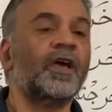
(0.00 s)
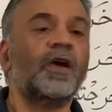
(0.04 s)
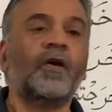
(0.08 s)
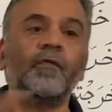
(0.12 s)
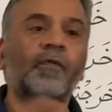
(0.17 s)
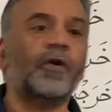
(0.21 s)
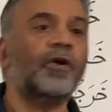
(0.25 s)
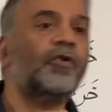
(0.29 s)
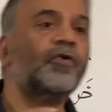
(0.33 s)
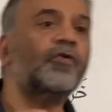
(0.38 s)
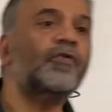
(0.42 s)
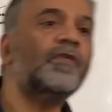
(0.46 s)

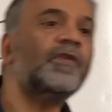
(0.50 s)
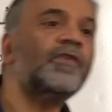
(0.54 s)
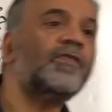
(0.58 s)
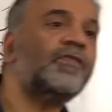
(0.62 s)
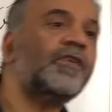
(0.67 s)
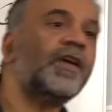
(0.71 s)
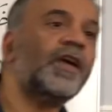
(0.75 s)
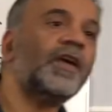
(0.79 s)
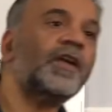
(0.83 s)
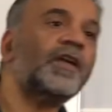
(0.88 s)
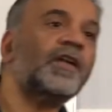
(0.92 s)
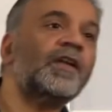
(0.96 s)
What do we
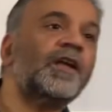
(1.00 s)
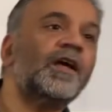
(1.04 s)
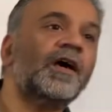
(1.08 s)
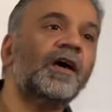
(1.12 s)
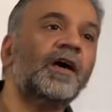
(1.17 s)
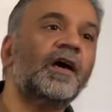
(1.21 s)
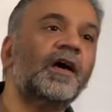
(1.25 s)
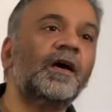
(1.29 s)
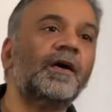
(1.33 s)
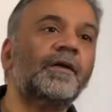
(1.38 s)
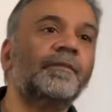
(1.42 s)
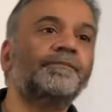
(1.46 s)
say in
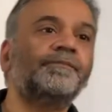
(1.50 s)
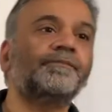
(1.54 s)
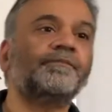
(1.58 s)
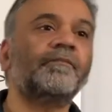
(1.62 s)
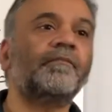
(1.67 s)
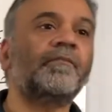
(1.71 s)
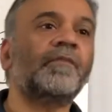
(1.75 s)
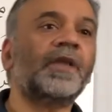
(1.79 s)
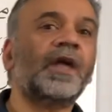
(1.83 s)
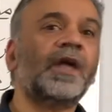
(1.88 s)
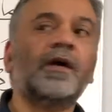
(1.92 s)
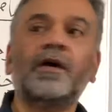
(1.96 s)

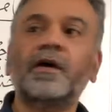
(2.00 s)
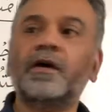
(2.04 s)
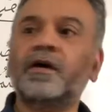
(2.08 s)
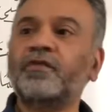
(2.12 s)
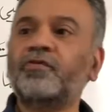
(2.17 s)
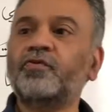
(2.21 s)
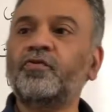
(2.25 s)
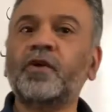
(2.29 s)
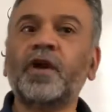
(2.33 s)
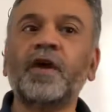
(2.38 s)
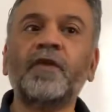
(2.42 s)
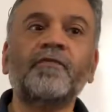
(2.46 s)

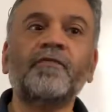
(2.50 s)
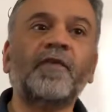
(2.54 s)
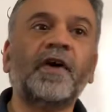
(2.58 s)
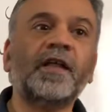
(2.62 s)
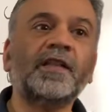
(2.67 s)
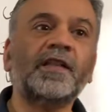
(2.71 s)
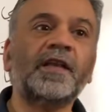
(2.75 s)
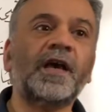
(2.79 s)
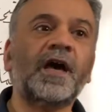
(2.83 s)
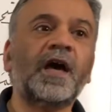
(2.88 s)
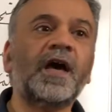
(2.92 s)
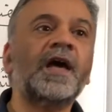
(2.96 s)
Surah
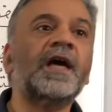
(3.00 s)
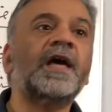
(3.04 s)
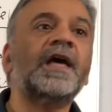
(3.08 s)
Fatiha?